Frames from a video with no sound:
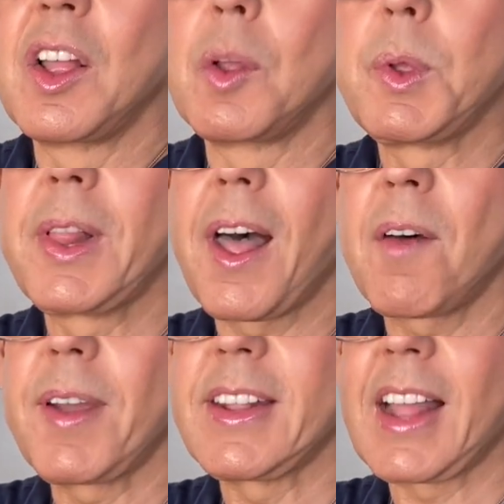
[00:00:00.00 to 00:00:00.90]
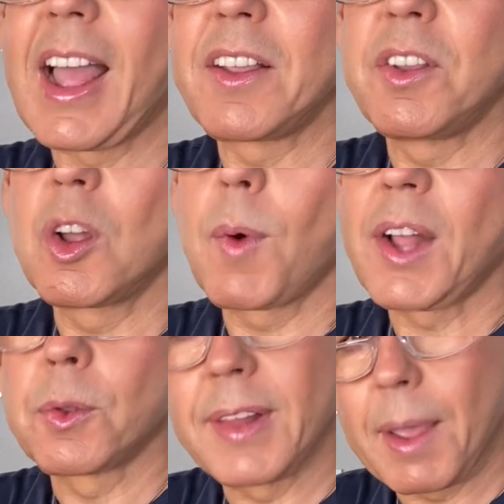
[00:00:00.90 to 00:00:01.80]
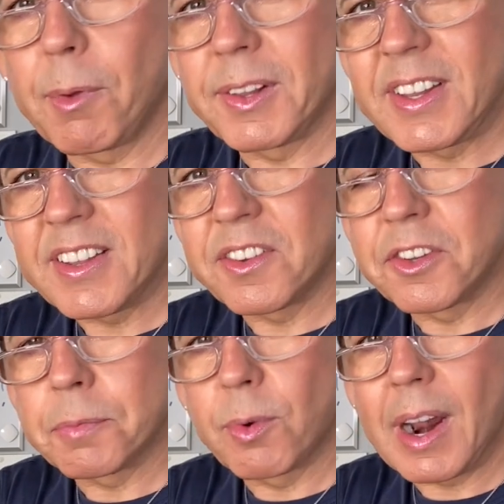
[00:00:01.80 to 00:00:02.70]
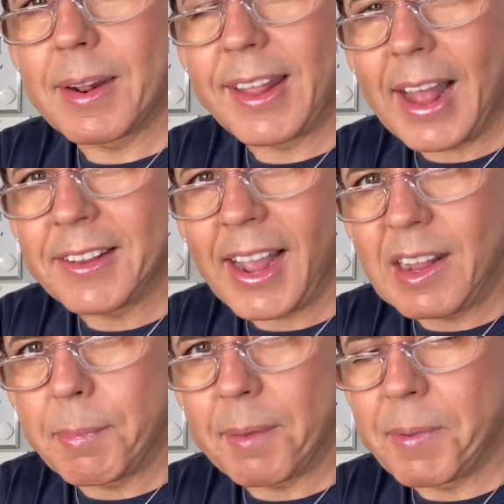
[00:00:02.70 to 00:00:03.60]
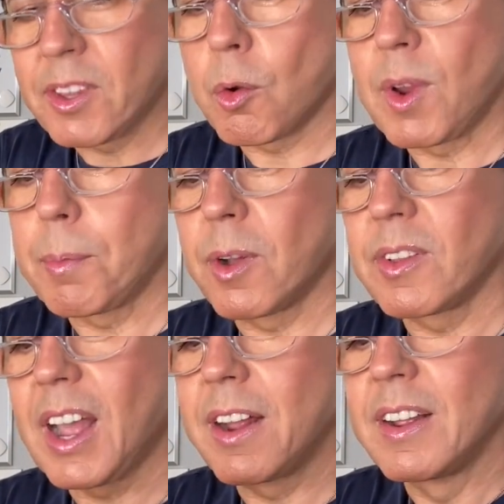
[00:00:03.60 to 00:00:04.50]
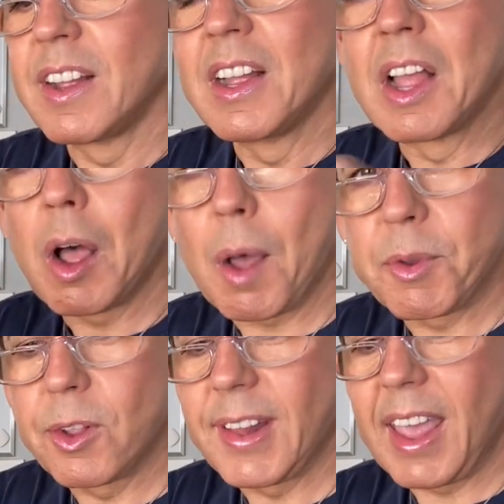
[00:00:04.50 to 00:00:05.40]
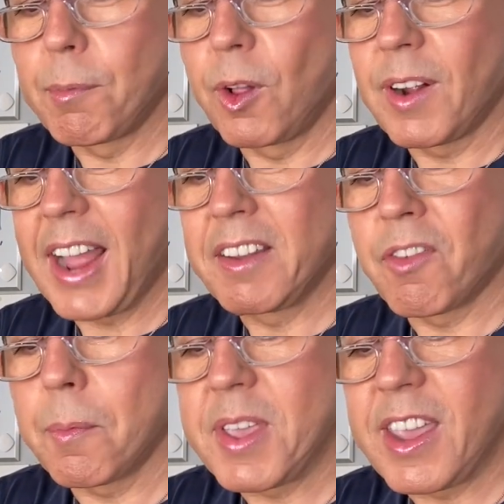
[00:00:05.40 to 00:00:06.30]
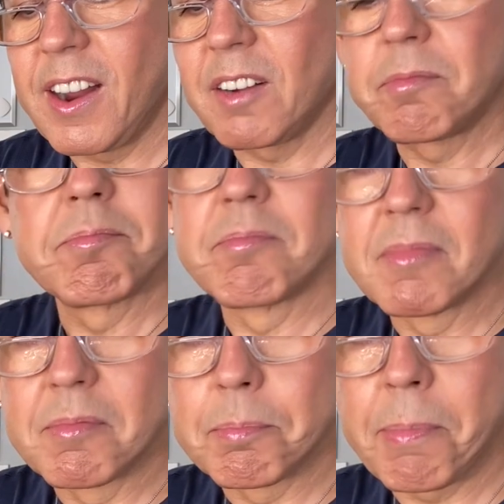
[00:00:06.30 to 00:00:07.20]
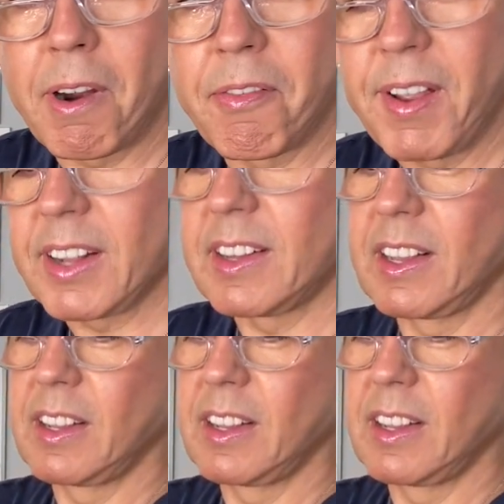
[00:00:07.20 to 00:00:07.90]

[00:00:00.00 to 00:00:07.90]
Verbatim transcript: We love it. And you know what? To label this, you just put a, a tiny bit piece of ribbon of uh, your label hanging from here. Perfect.